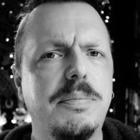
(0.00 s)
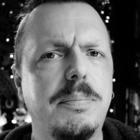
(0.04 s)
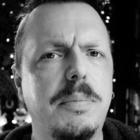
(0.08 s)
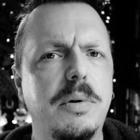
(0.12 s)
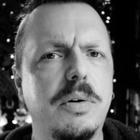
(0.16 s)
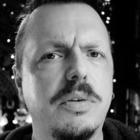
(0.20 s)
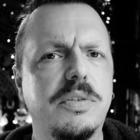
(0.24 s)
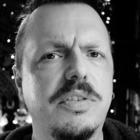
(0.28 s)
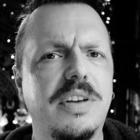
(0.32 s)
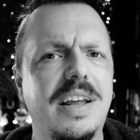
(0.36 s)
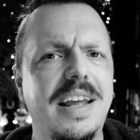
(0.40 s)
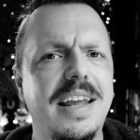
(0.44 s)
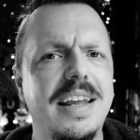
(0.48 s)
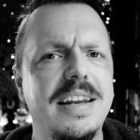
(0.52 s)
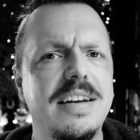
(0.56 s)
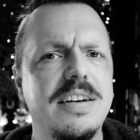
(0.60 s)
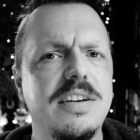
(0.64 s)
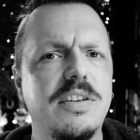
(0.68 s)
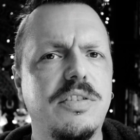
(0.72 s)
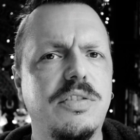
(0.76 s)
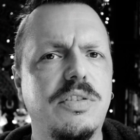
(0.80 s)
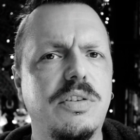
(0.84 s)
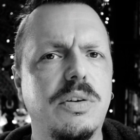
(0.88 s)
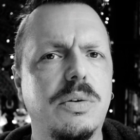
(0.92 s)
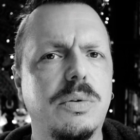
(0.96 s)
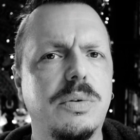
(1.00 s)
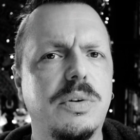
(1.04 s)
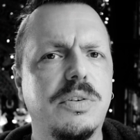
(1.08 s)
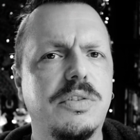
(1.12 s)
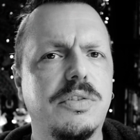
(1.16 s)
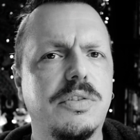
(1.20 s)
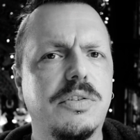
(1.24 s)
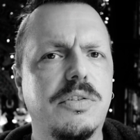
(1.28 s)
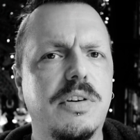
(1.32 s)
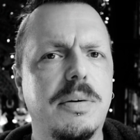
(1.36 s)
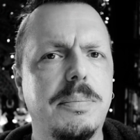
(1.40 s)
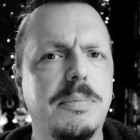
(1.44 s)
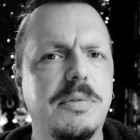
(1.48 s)
books in the show
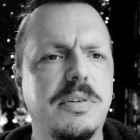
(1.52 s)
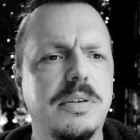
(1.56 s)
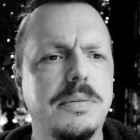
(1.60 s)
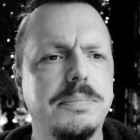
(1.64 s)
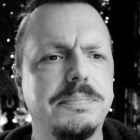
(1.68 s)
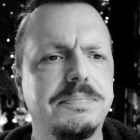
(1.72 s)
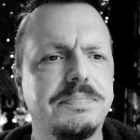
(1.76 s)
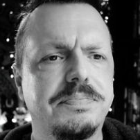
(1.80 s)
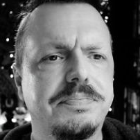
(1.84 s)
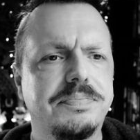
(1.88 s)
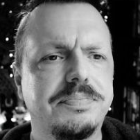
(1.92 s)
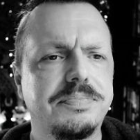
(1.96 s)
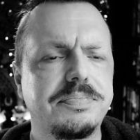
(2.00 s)
description,